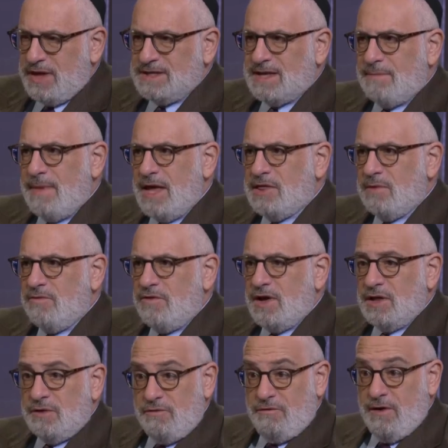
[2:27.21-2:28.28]
things that make them
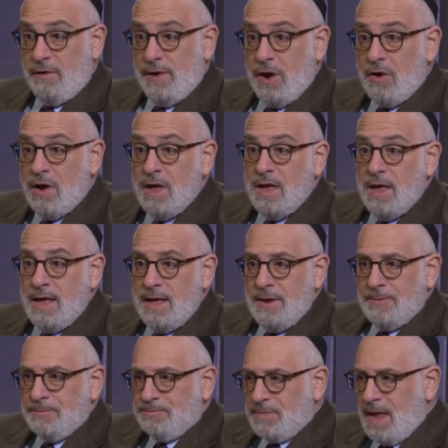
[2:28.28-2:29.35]
feel inferior
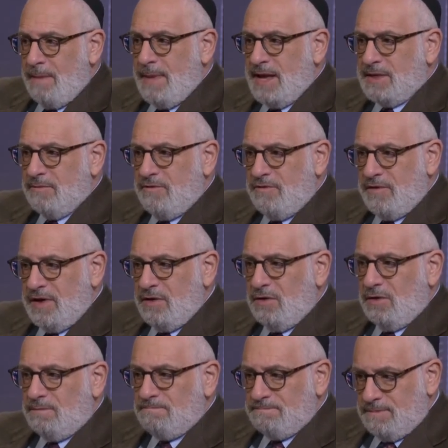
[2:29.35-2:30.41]
and make them
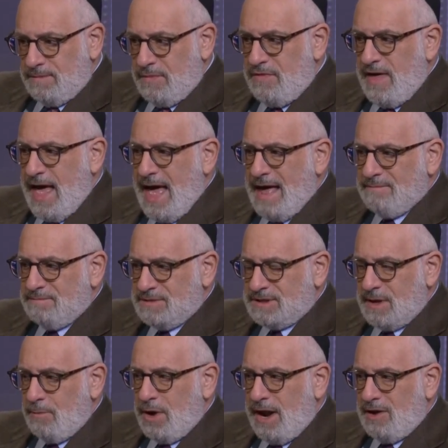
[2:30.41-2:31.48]
feel that
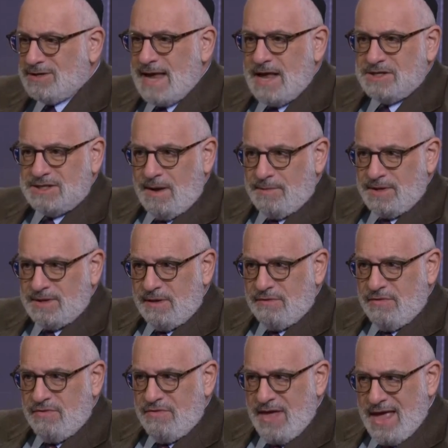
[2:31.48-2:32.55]
someone else has something
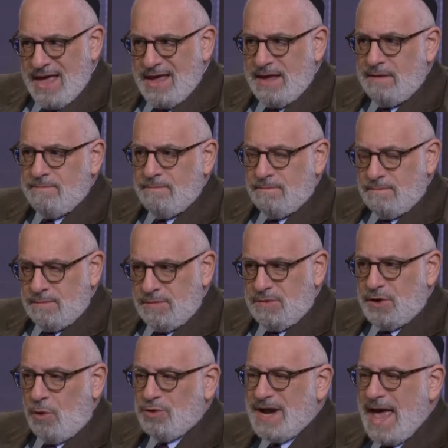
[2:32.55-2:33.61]
that they
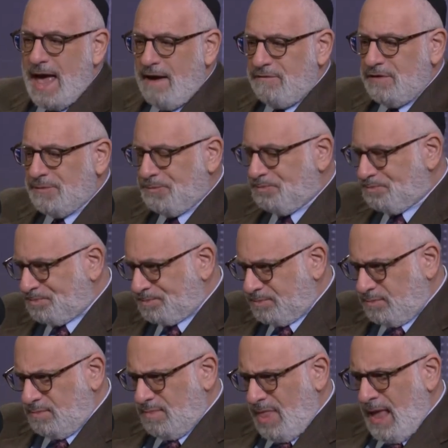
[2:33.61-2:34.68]
don't have.
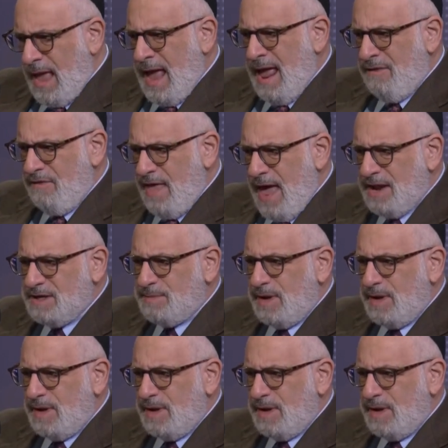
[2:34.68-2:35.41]
And that has